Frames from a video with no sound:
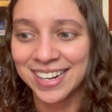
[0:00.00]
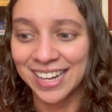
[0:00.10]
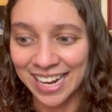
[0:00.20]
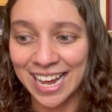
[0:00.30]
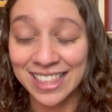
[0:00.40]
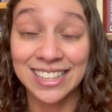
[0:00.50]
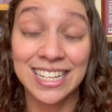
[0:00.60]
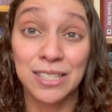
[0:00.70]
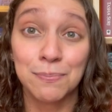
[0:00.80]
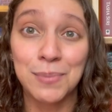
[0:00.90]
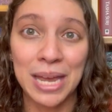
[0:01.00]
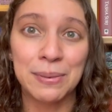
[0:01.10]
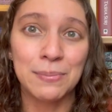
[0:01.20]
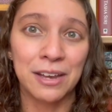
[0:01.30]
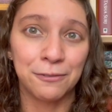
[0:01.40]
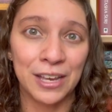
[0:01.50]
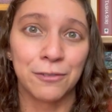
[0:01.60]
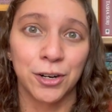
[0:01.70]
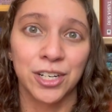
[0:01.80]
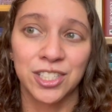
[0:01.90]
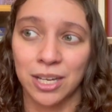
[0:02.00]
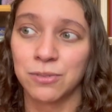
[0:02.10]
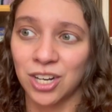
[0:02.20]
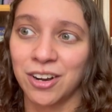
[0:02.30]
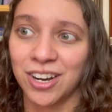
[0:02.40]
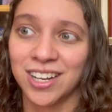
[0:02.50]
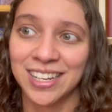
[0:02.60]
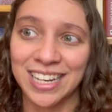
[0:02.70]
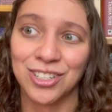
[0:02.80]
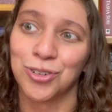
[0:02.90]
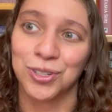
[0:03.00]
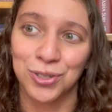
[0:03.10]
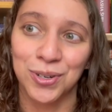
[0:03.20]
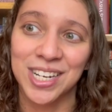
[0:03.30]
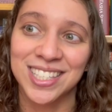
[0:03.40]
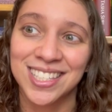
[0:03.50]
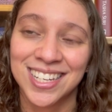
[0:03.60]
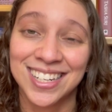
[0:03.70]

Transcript: Like, I think that's maybe my favorite subgenre in short stories.